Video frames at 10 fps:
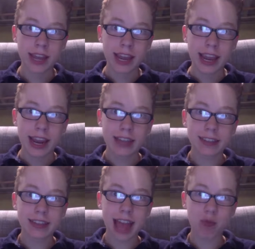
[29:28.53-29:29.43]
Isn't
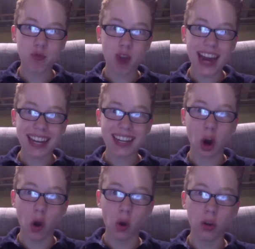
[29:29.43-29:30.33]
that right,
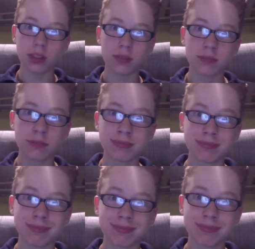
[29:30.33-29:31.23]
Cole?
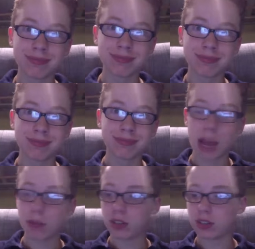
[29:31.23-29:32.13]
I'm
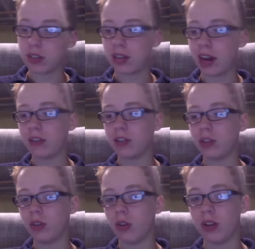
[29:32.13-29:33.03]
just as scared as you,
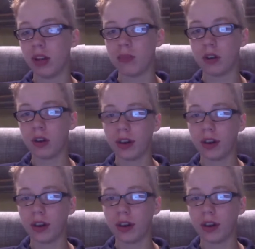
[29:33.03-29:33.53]
Cole. I'm sorry.